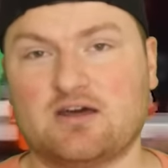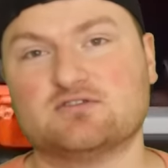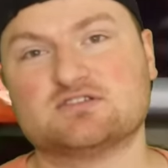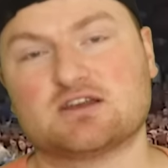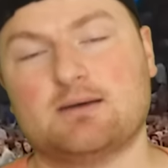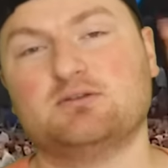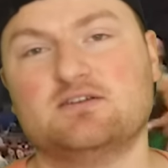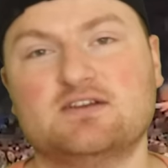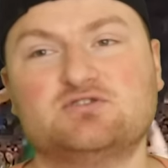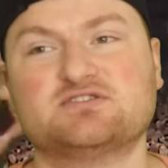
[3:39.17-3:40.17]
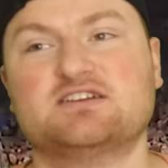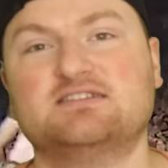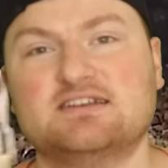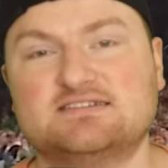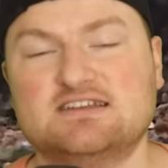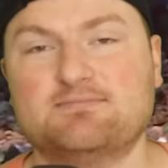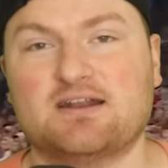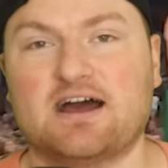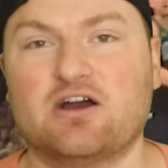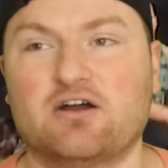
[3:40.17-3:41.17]
Now, there's a couple of interesting things to keep
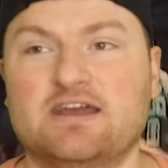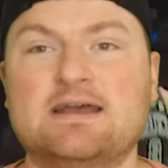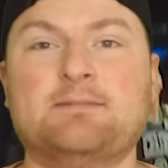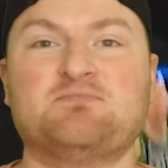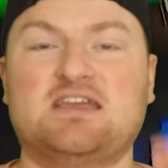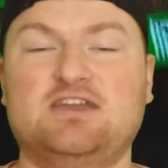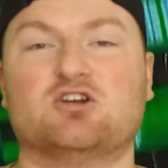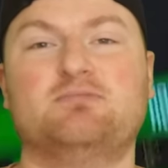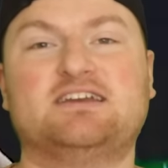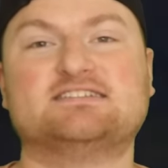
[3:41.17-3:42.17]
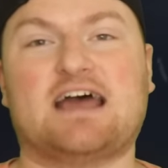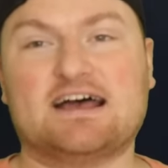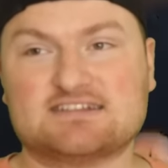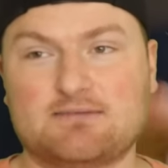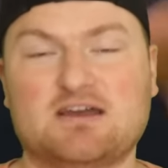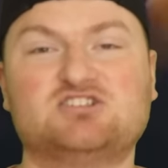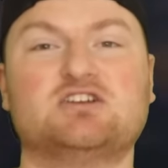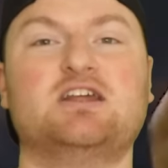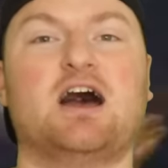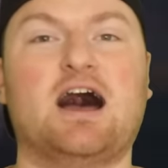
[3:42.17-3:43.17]
an eye on here, because as I
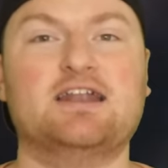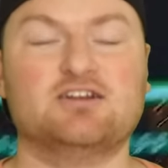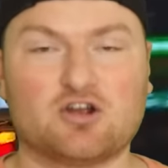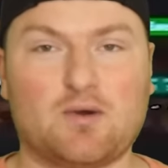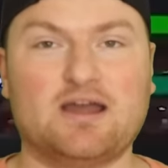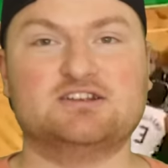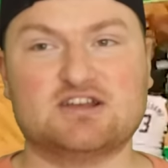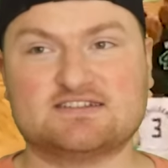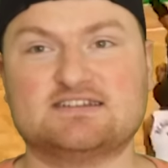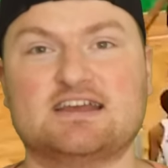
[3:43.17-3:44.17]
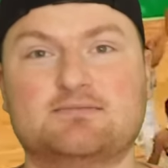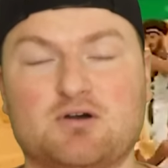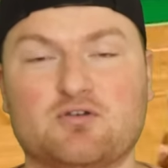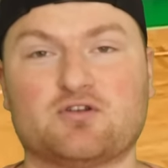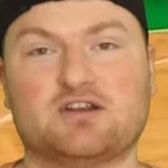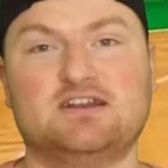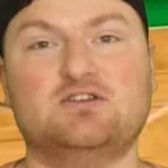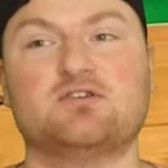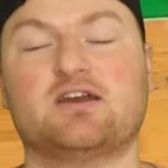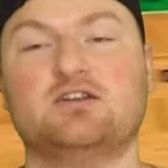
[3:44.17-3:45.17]
mentioned, Derek and Jason Tatum both are going to
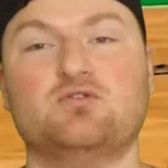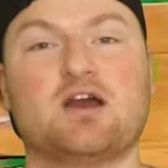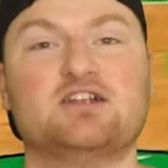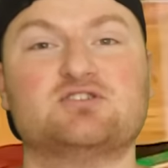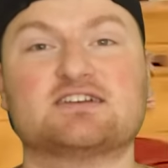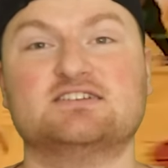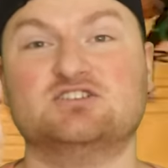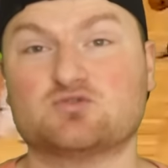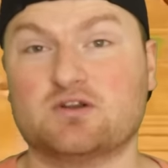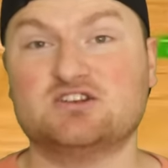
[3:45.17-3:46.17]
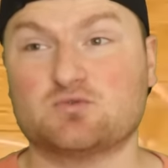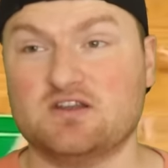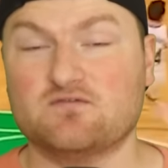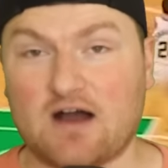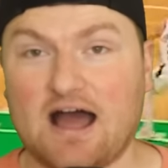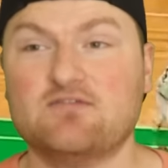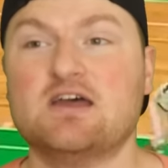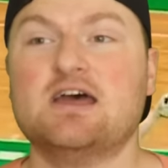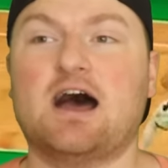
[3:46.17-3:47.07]
need new contracts in 2025.